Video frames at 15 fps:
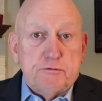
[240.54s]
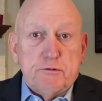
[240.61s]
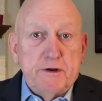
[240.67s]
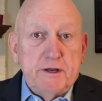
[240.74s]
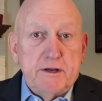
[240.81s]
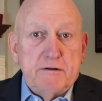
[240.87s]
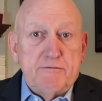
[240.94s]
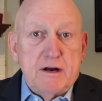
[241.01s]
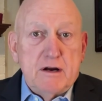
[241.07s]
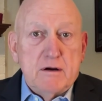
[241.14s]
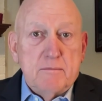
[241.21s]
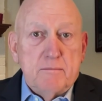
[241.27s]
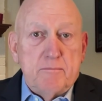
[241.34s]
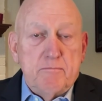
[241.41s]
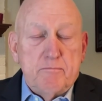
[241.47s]
three of
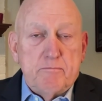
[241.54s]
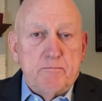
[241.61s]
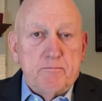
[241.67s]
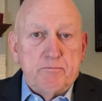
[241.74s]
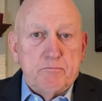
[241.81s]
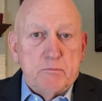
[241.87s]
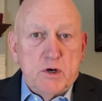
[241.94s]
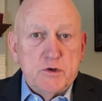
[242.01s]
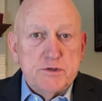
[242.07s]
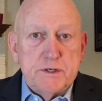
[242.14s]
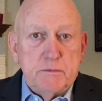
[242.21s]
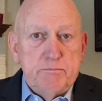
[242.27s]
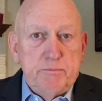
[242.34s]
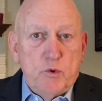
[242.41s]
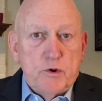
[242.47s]
our most
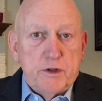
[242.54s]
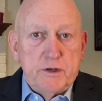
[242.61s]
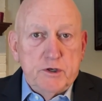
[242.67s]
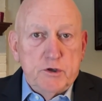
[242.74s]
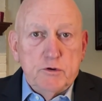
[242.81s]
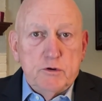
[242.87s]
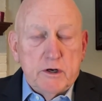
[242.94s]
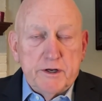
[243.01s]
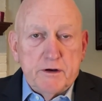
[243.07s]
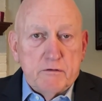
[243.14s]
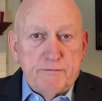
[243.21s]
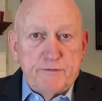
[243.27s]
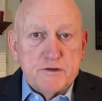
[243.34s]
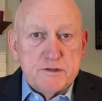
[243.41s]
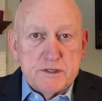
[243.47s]
important nuclear
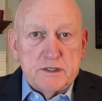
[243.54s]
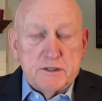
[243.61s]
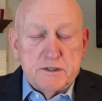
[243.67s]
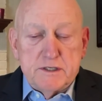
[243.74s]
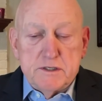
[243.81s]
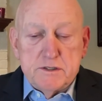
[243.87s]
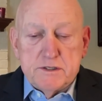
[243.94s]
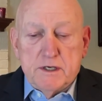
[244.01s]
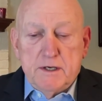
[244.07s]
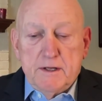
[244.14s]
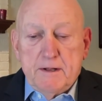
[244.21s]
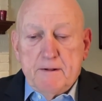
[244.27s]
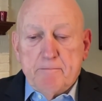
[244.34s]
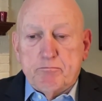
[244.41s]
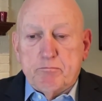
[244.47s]
facilities,
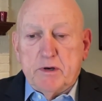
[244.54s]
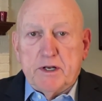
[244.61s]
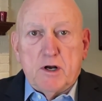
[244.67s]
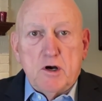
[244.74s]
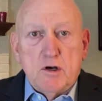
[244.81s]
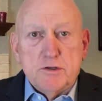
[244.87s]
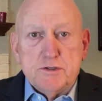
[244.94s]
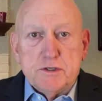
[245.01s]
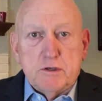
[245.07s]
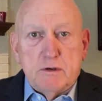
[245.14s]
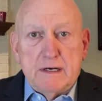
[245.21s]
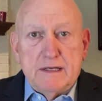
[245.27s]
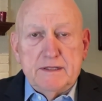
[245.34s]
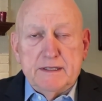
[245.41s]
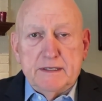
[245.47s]
but also
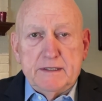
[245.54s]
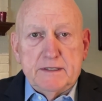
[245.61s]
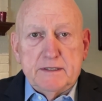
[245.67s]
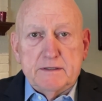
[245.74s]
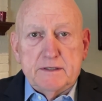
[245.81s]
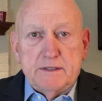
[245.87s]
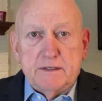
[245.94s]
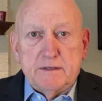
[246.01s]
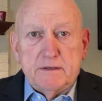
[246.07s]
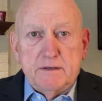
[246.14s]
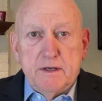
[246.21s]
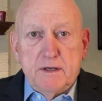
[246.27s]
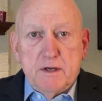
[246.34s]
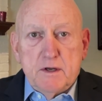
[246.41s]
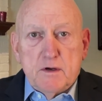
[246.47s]
I think that
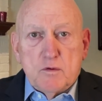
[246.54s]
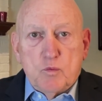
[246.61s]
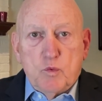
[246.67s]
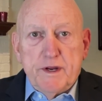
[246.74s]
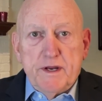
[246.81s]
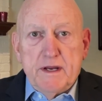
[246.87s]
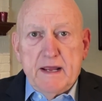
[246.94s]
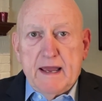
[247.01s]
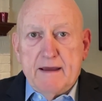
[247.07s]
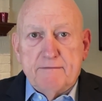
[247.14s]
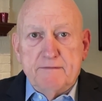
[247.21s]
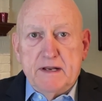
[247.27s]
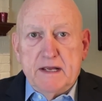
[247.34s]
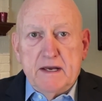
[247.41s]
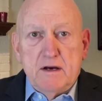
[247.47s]
we have
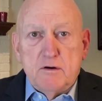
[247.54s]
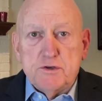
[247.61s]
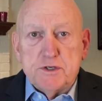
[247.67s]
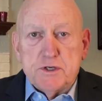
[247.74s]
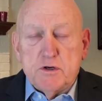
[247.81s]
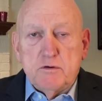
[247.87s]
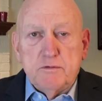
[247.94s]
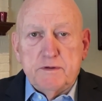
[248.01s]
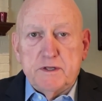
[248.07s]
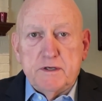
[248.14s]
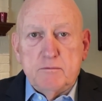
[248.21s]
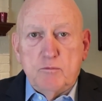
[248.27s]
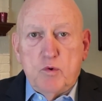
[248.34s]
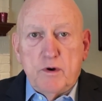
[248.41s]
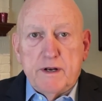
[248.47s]
now shown
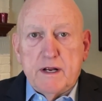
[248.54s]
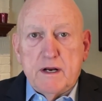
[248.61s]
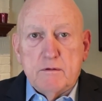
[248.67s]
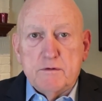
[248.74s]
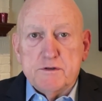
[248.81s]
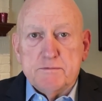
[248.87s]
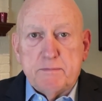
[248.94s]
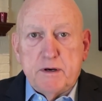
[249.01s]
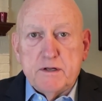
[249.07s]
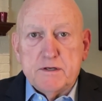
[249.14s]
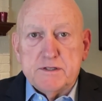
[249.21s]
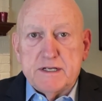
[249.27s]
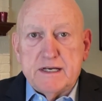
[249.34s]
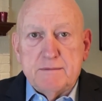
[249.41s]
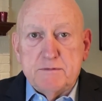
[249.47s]
them what our response
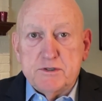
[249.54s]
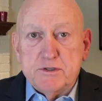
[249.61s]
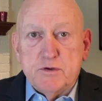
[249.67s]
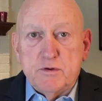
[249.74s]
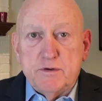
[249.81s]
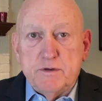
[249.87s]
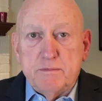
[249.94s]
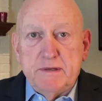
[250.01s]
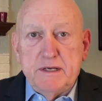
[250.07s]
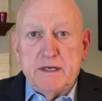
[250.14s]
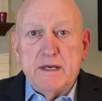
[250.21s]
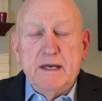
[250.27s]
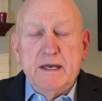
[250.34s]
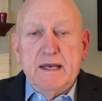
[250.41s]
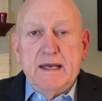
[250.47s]
time is going to
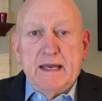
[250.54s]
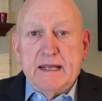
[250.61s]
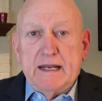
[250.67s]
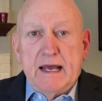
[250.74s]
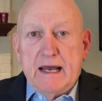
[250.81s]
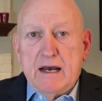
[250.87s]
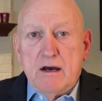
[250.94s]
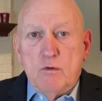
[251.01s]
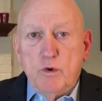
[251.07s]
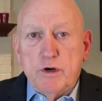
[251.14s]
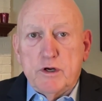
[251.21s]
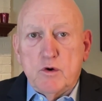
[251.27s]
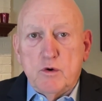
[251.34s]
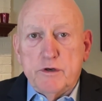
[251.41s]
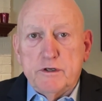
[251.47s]
be and how we're
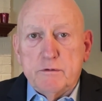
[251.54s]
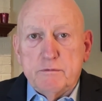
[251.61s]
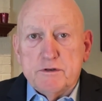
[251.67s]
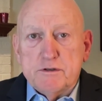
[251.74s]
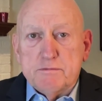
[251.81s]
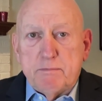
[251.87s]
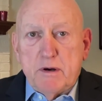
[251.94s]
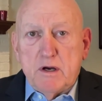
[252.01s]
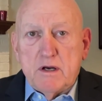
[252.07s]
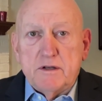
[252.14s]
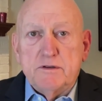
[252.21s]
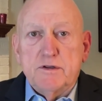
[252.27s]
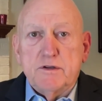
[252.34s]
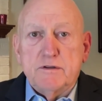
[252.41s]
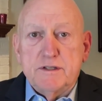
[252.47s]
going to
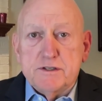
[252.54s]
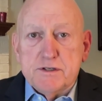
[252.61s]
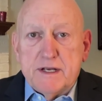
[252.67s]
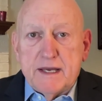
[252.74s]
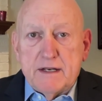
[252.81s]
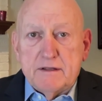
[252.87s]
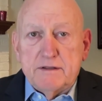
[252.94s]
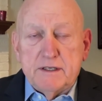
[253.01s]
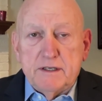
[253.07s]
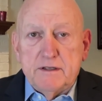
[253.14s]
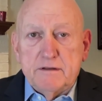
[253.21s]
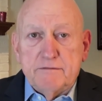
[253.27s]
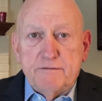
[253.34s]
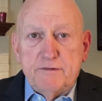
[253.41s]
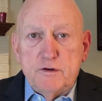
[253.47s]
respond to this kind of thing in
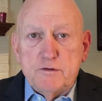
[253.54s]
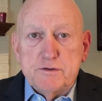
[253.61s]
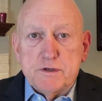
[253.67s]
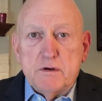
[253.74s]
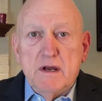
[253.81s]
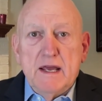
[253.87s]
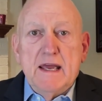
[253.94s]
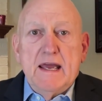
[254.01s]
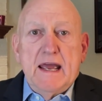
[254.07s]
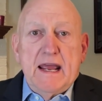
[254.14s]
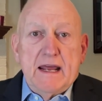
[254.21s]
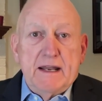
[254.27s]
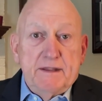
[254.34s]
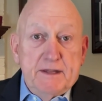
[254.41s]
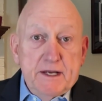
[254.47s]
the future.
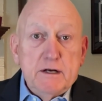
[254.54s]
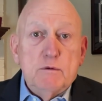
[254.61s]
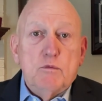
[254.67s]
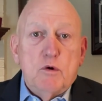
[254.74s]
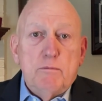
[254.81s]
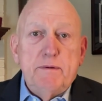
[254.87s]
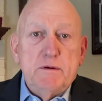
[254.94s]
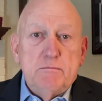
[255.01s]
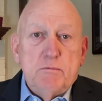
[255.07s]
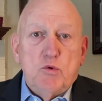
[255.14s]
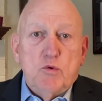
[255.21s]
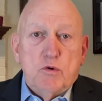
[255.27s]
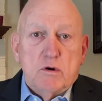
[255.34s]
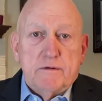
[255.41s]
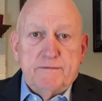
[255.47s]
And there will be
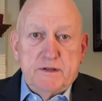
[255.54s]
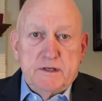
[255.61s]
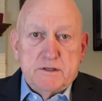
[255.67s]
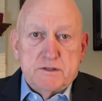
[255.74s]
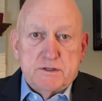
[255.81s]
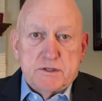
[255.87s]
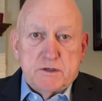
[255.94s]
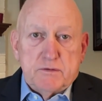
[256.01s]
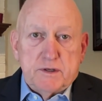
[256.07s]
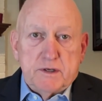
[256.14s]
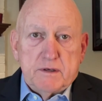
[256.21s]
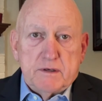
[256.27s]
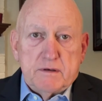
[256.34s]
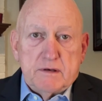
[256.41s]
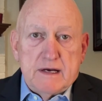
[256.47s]
more of these, Tony.
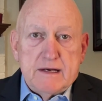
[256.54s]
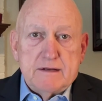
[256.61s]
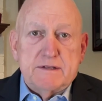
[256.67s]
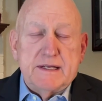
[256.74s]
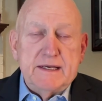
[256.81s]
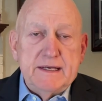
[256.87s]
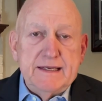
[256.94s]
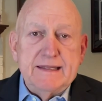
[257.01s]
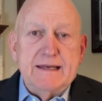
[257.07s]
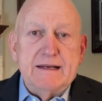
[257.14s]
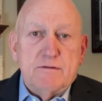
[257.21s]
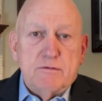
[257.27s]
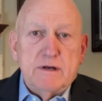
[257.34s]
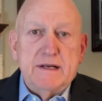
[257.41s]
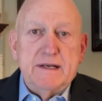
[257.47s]
I tell you that
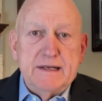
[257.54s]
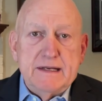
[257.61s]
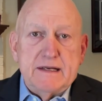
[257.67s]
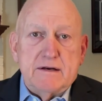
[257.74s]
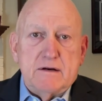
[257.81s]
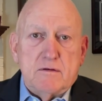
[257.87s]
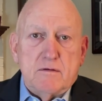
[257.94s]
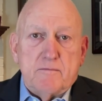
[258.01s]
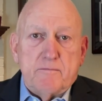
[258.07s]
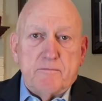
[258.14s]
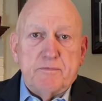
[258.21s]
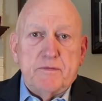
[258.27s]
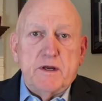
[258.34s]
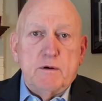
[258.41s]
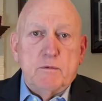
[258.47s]
right now.
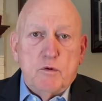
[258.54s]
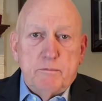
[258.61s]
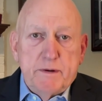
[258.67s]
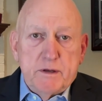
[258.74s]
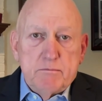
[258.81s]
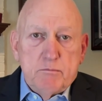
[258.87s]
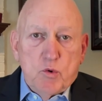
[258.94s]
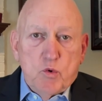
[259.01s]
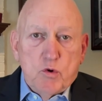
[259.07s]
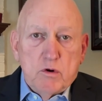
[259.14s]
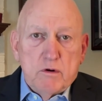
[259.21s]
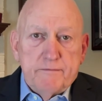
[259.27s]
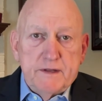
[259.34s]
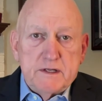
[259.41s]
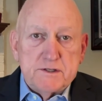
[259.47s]
There will be more
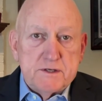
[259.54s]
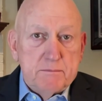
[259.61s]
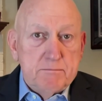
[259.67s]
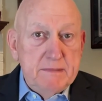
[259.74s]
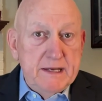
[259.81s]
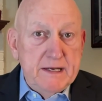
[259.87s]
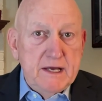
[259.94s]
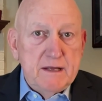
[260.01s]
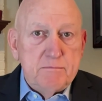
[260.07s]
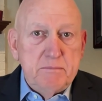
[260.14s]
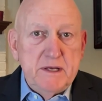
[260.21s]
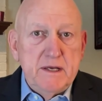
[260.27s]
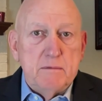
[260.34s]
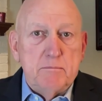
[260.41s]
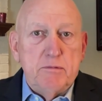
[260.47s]
of these. It may not
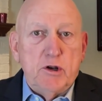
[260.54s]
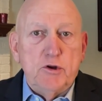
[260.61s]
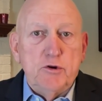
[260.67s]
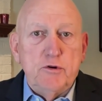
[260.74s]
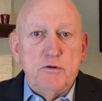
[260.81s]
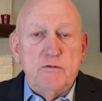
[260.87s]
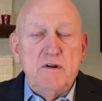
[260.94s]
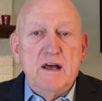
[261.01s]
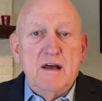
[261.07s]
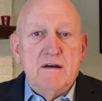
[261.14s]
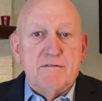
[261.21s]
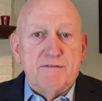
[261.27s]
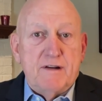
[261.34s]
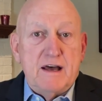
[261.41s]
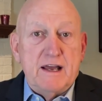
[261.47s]
be a balloon
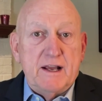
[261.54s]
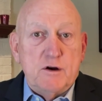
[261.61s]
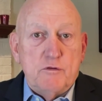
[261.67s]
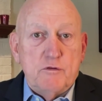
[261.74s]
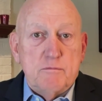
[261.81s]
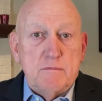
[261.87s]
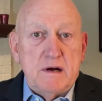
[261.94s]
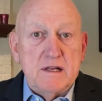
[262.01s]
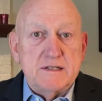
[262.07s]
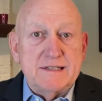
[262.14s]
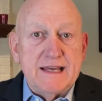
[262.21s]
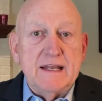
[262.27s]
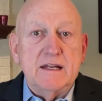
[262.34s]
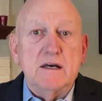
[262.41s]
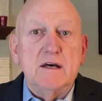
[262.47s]
flying over
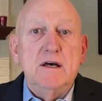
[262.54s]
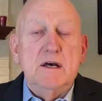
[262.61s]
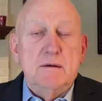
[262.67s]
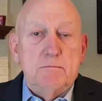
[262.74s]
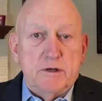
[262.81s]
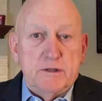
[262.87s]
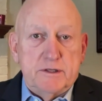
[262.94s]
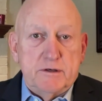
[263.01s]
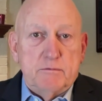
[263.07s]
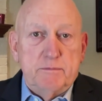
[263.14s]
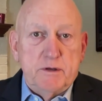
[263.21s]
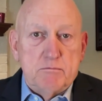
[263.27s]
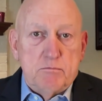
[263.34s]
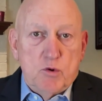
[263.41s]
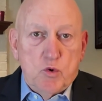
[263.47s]
Montana, but there'll be
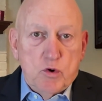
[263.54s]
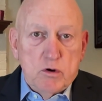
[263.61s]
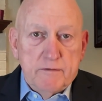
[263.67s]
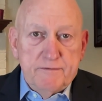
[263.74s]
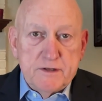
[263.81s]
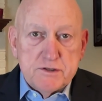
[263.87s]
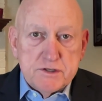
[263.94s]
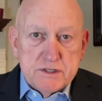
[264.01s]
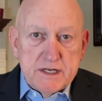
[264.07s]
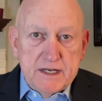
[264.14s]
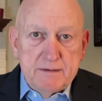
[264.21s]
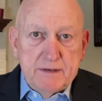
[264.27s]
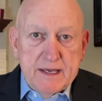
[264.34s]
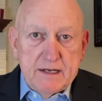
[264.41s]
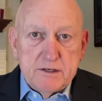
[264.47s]
more of this
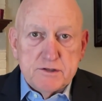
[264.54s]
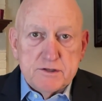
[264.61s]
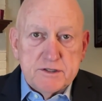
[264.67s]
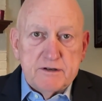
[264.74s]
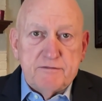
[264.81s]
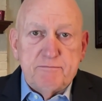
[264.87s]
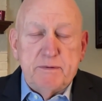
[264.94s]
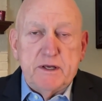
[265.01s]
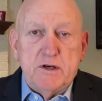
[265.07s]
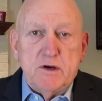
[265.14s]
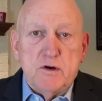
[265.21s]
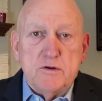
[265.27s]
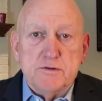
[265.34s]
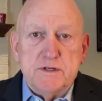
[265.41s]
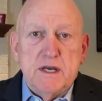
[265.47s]
same kind of stuff,
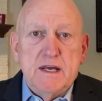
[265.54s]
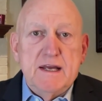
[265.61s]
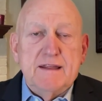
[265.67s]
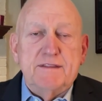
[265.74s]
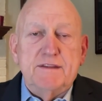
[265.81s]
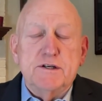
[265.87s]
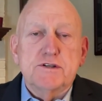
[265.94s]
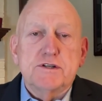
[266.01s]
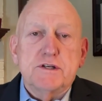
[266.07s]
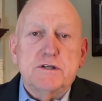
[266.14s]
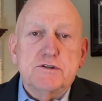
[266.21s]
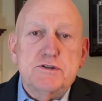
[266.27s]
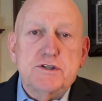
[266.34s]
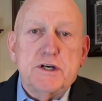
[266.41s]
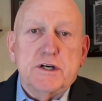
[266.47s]
because this
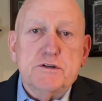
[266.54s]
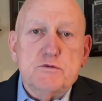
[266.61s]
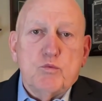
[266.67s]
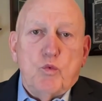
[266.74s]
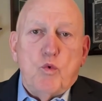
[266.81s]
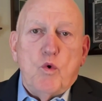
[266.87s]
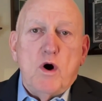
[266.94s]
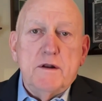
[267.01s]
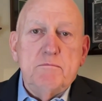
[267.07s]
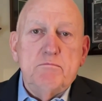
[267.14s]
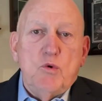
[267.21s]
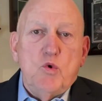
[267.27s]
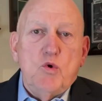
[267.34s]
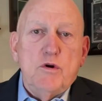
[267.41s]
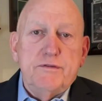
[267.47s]
is just one
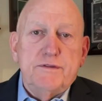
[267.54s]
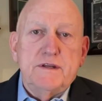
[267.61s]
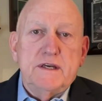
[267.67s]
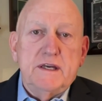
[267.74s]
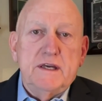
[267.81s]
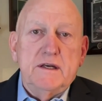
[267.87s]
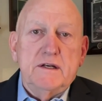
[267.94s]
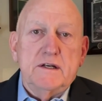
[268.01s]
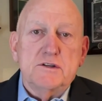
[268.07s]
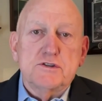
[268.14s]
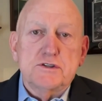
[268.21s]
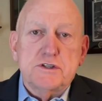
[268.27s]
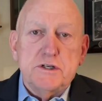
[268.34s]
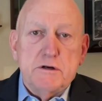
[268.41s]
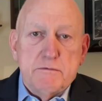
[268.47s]
more thing in a
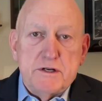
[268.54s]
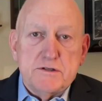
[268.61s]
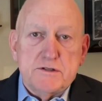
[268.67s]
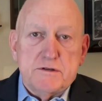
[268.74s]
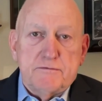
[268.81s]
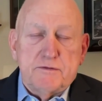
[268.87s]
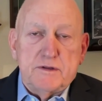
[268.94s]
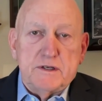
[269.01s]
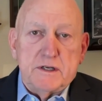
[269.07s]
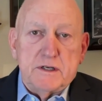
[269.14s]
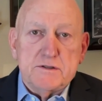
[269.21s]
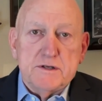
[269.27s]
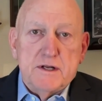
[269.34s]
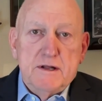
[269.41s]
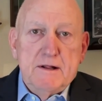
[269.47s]
series of things.